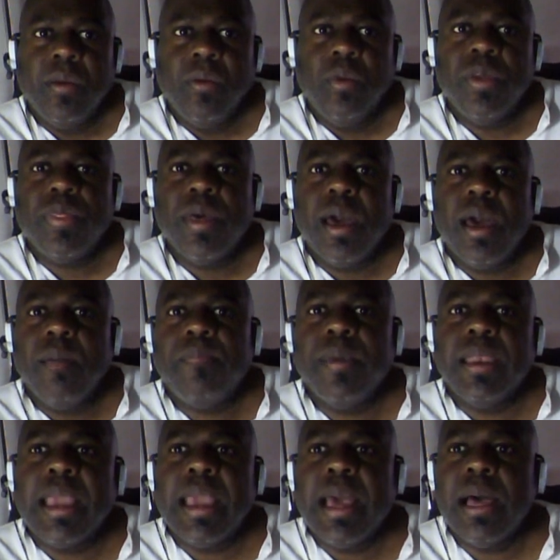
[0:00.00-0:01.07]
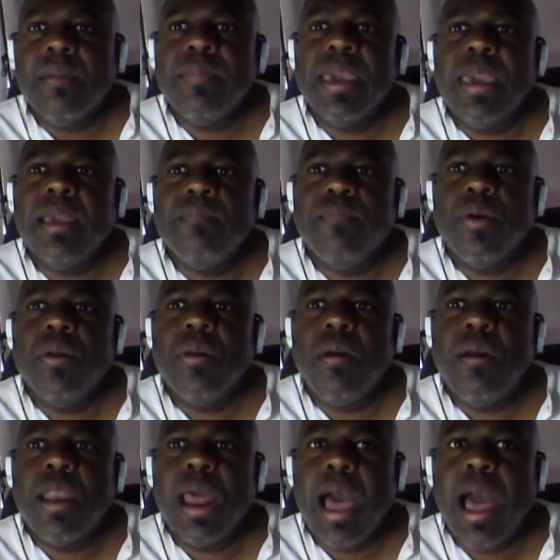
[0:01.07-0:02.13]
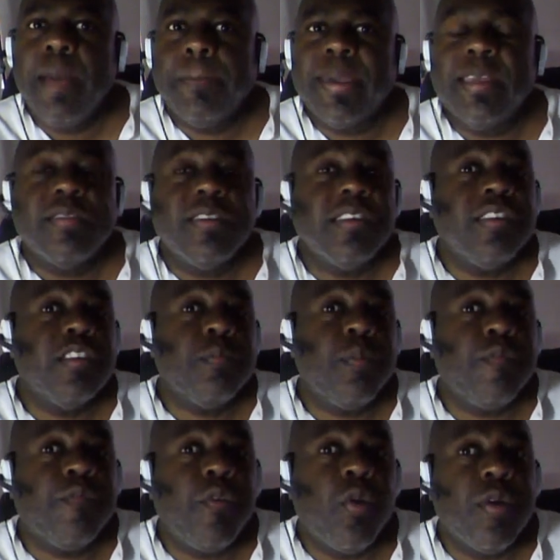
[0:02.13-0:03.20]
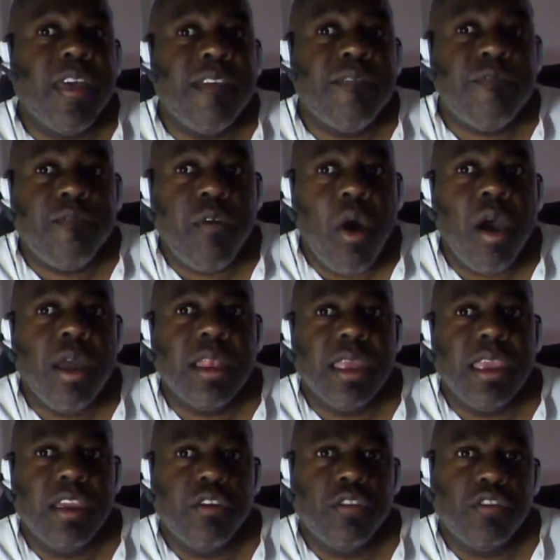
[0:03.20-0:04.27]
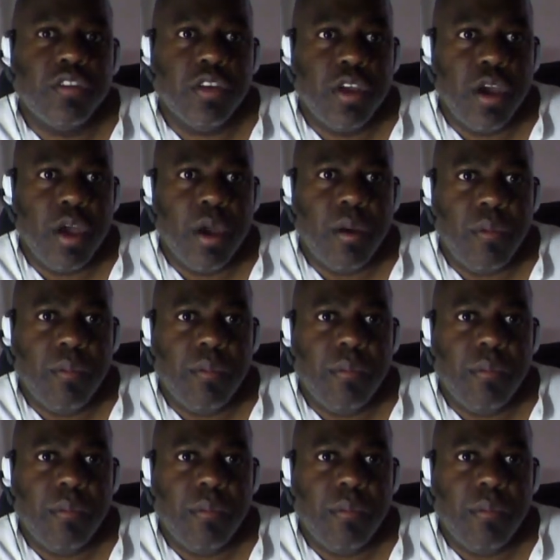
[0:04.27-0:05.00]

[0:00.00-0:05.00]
with up and coming Bernard Hopkins. This is before they fought years ago.